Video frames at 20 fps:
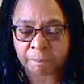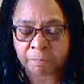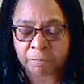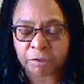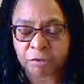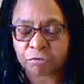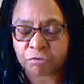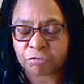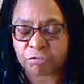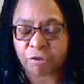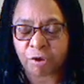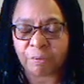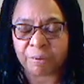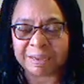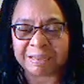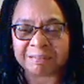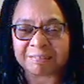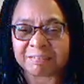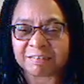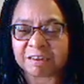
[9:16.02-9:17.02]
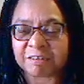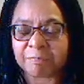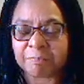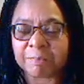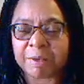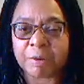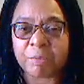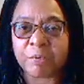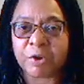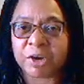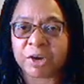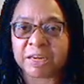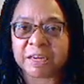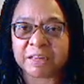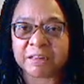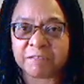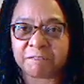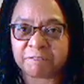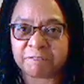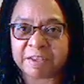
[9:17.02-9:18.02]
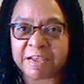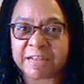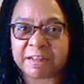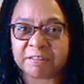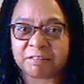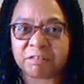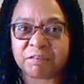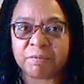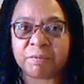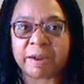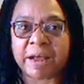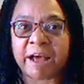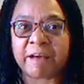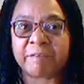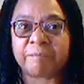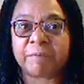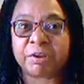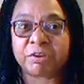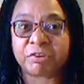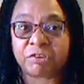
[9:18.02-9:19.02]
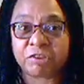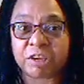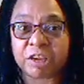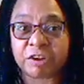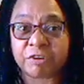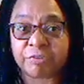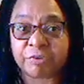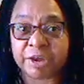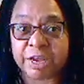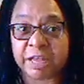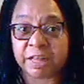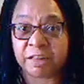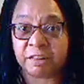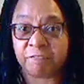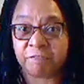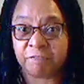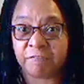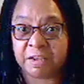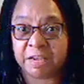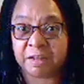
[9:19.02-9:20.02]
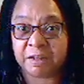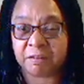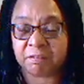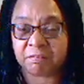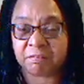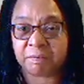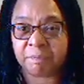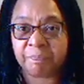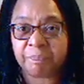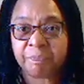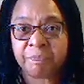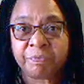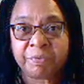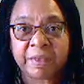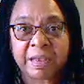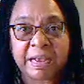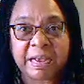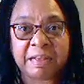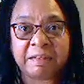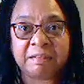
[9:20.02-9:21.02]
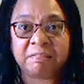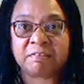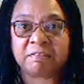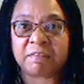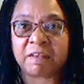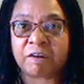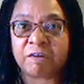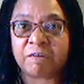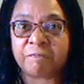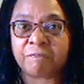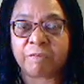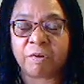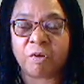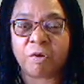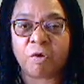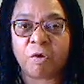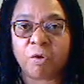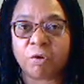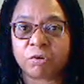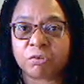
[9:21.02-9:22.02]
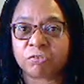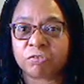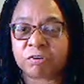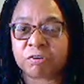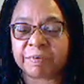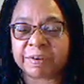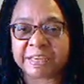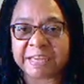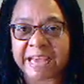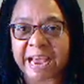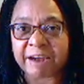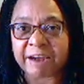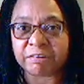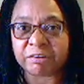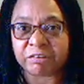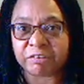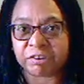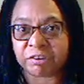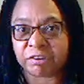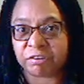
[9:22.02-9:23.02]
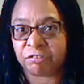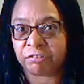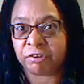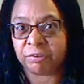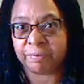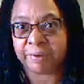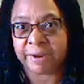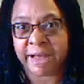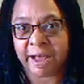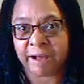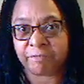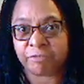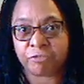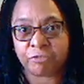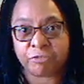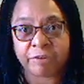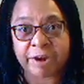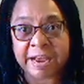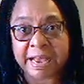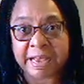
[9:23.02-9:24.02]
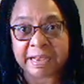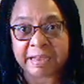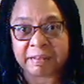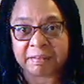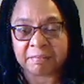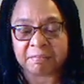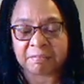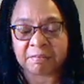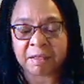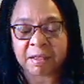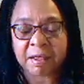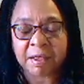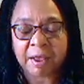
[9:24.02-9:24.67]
So instead of men working in the fields, you would have machinery in the fields. Instead of horse-driven carriages, you would have trains.